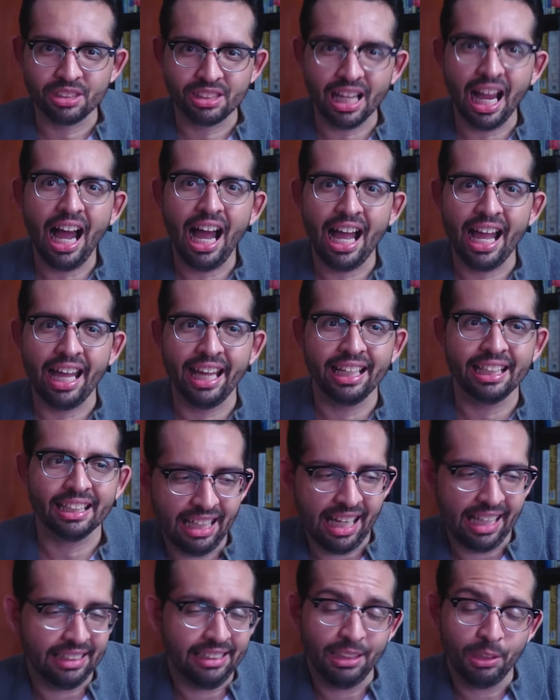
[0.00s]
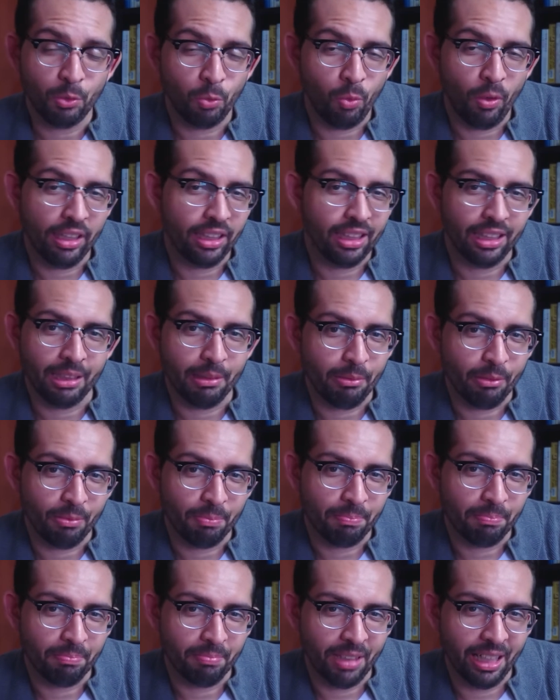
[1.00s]
died. I didn't want
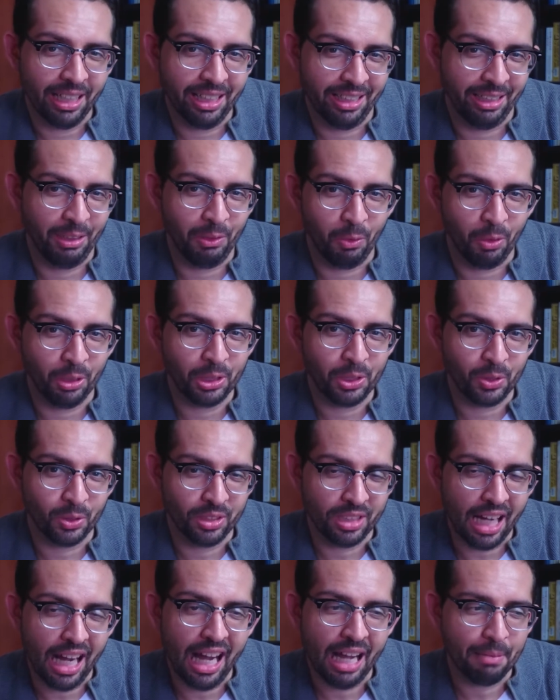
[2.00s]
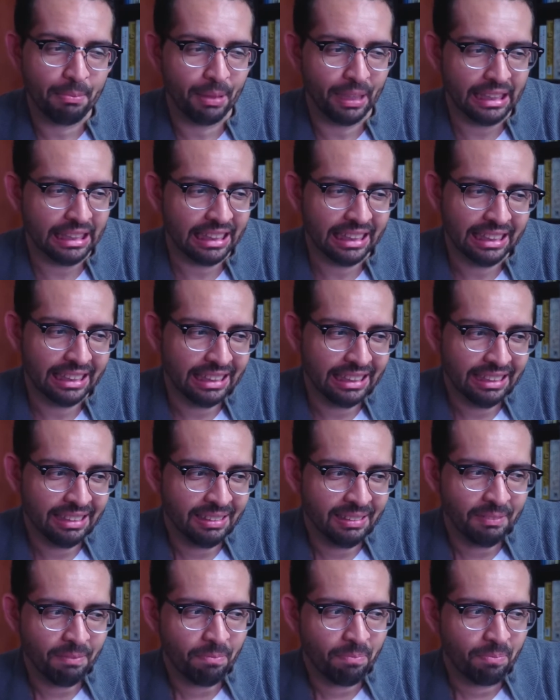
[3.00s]
anyone to die, but
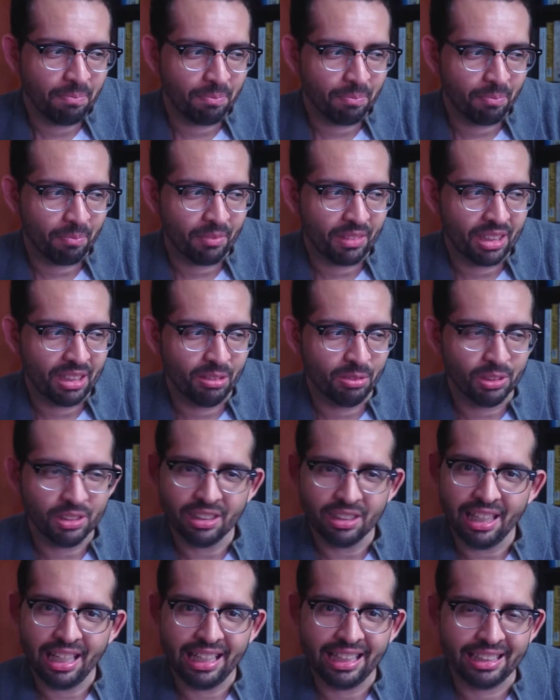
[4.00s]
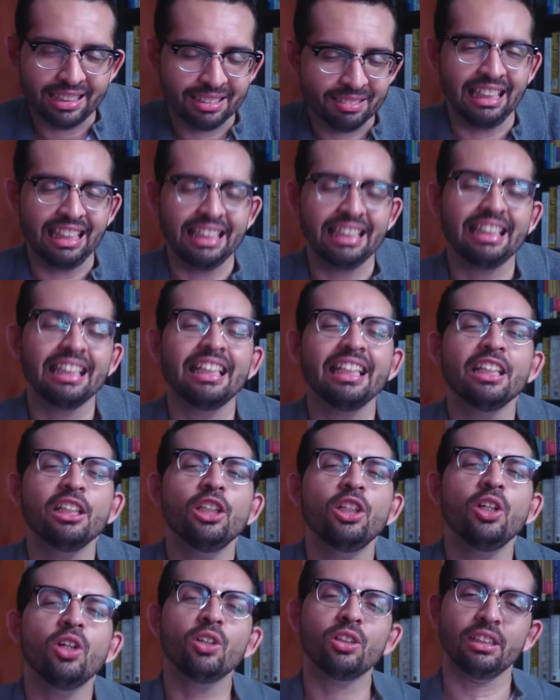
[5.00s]
it was like it didn't
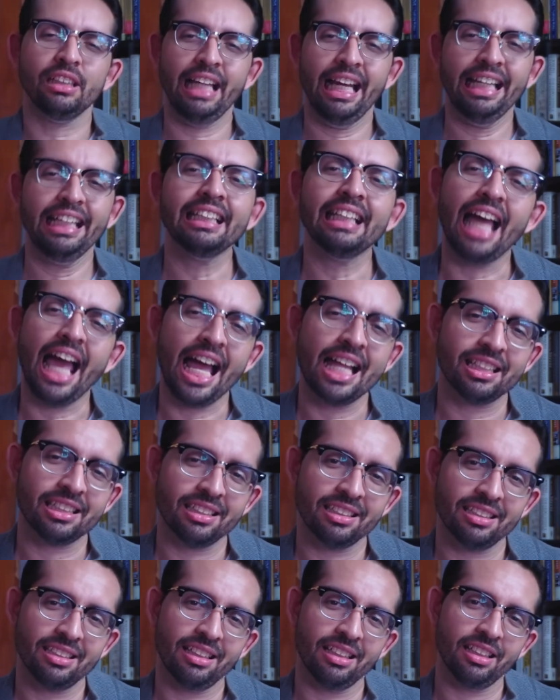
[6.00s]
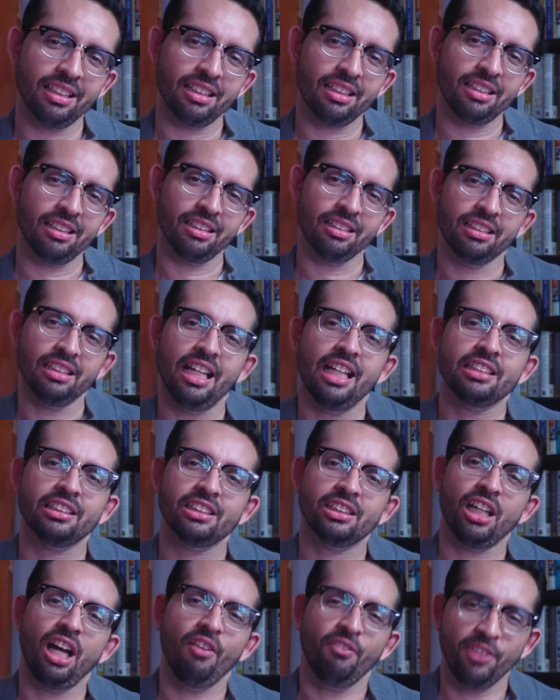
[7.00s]
look like it had
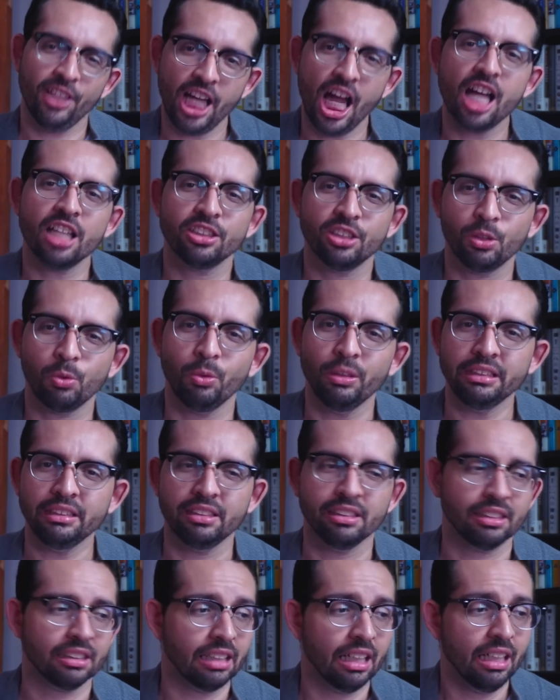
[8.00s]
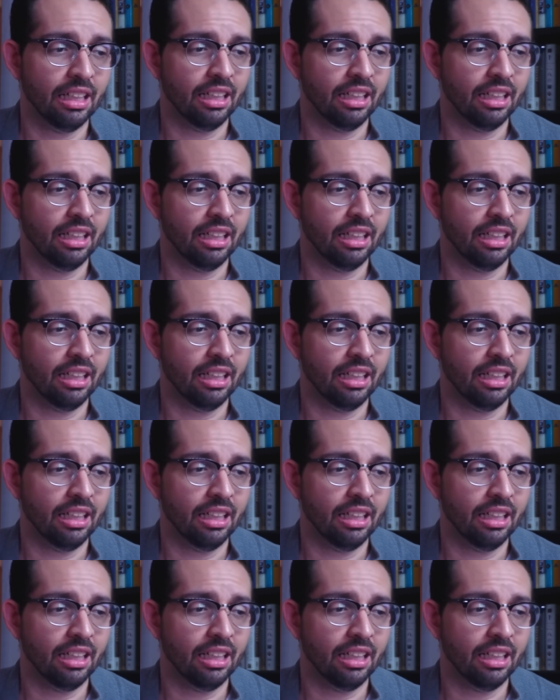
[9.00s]
lots of consequences.